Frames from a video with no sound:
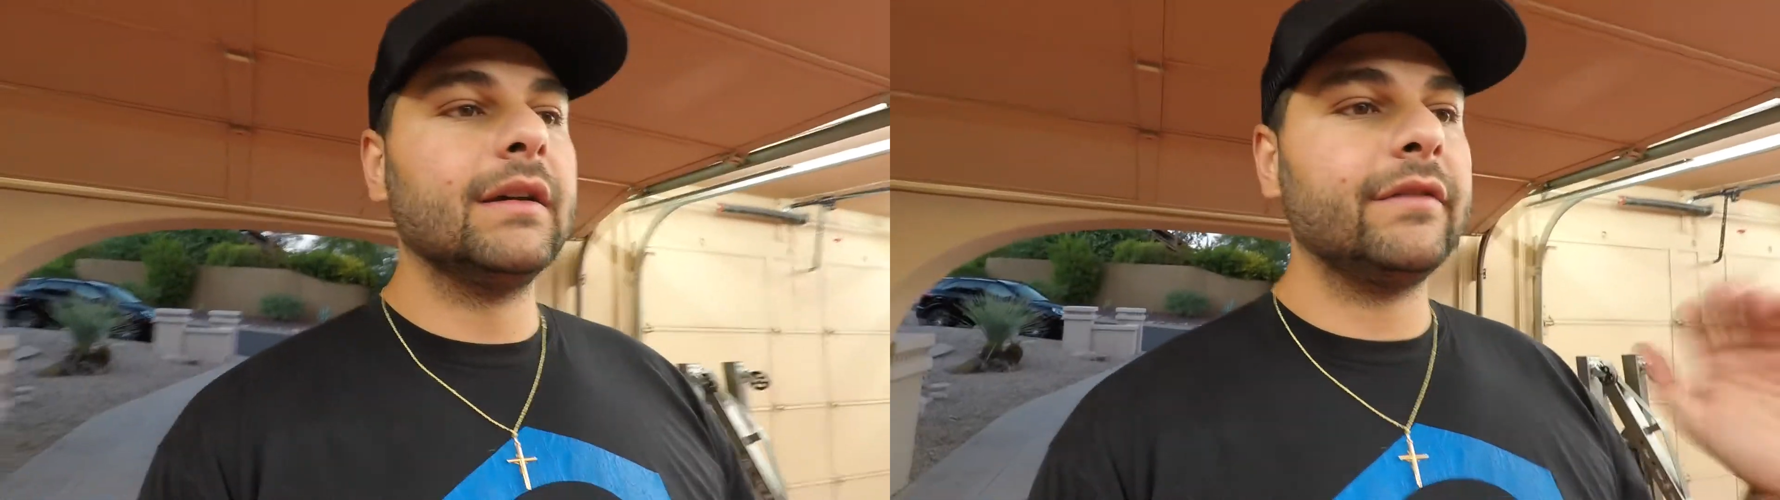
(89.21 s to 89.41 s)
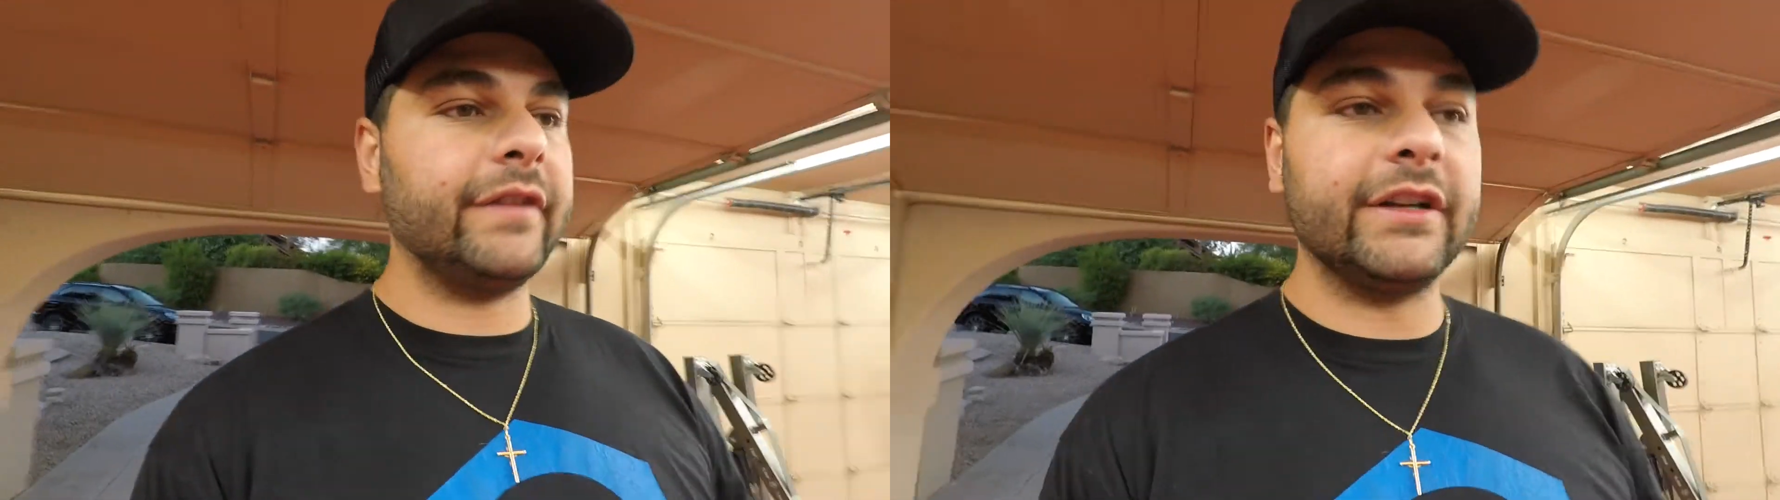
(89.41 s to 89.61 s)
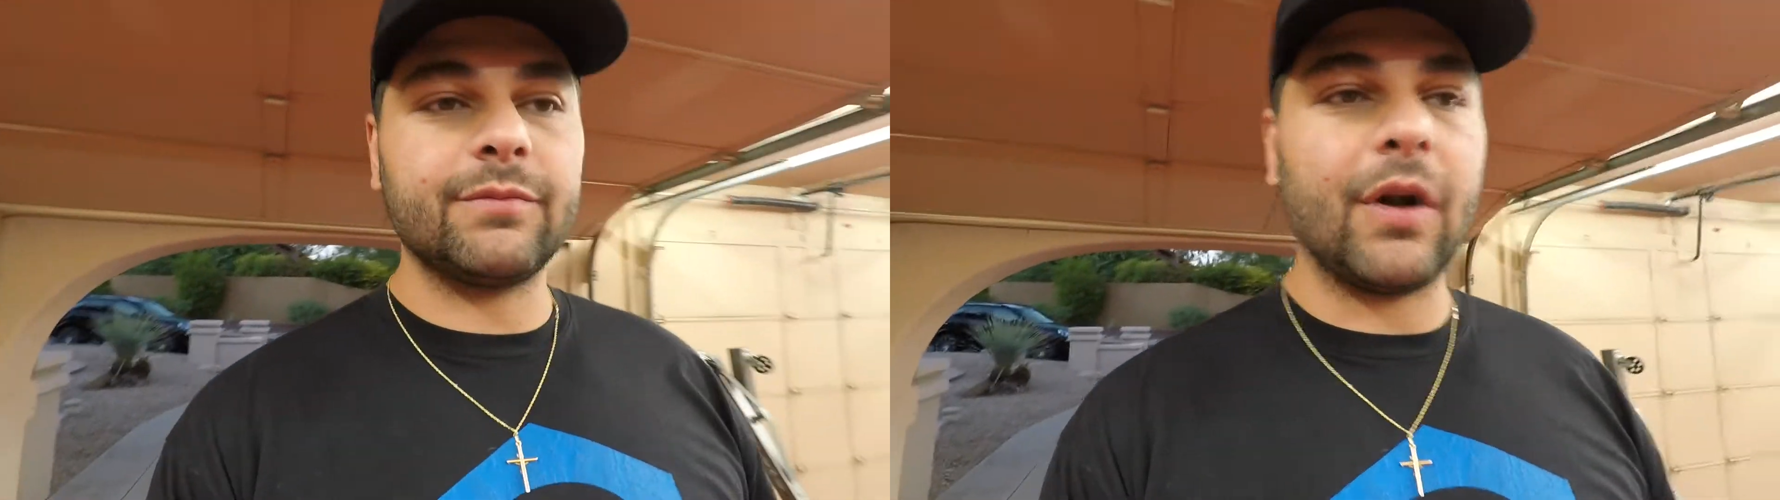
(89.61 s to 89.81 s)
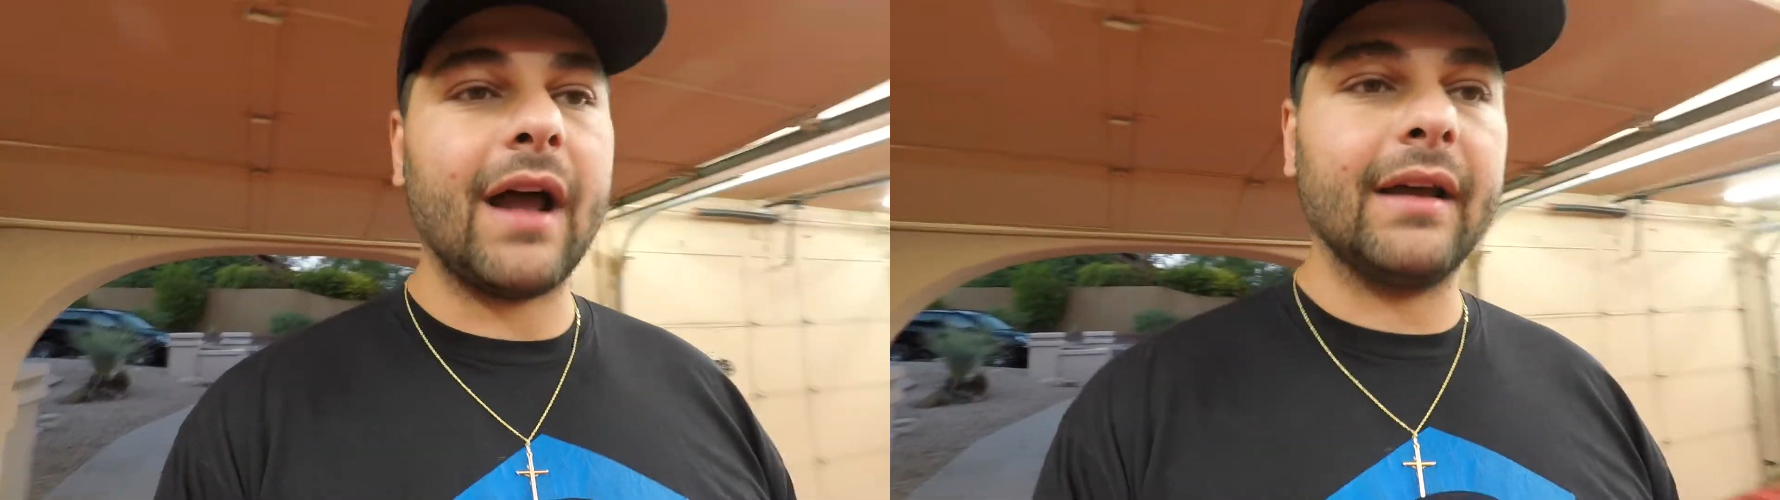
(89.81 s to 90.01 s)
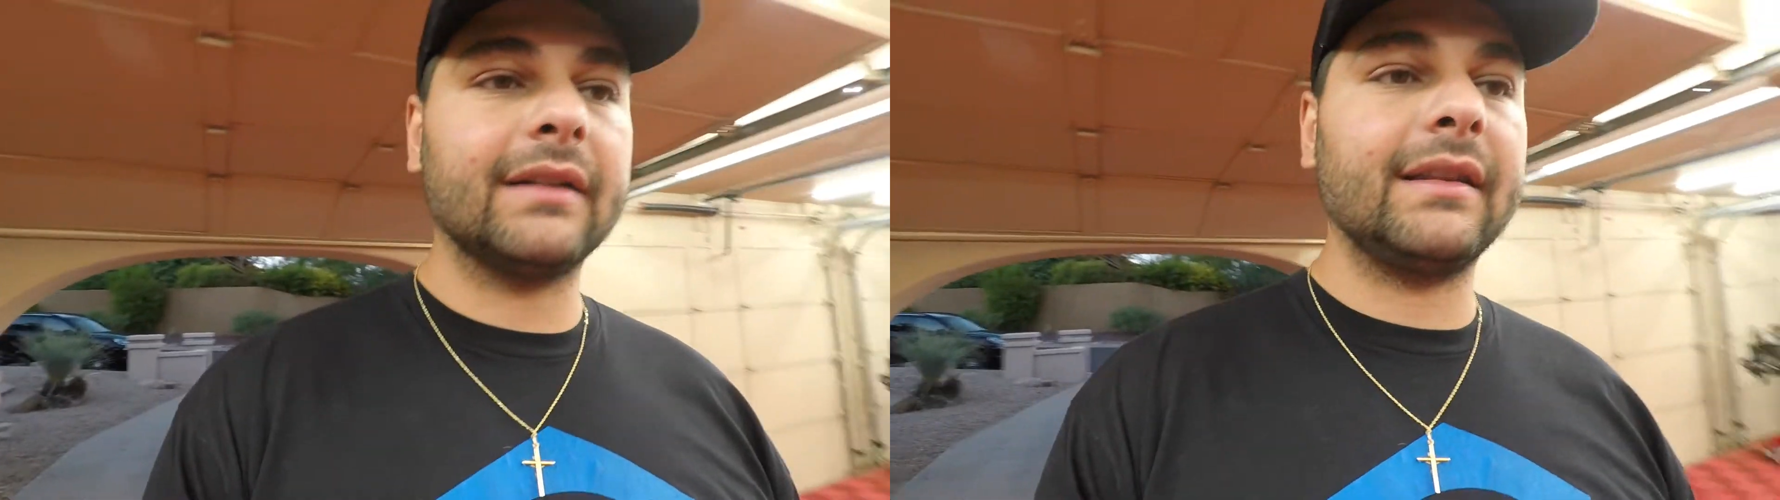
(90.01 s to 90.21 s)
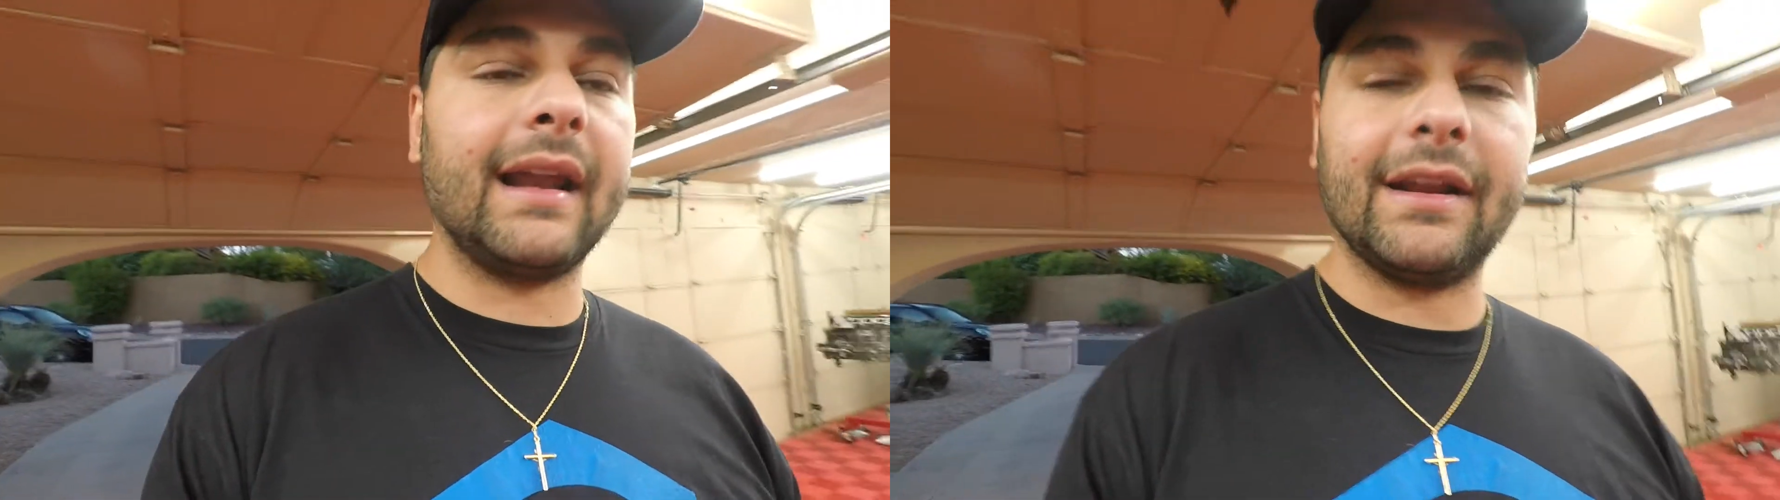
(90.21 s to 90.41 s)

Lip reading: finished product that I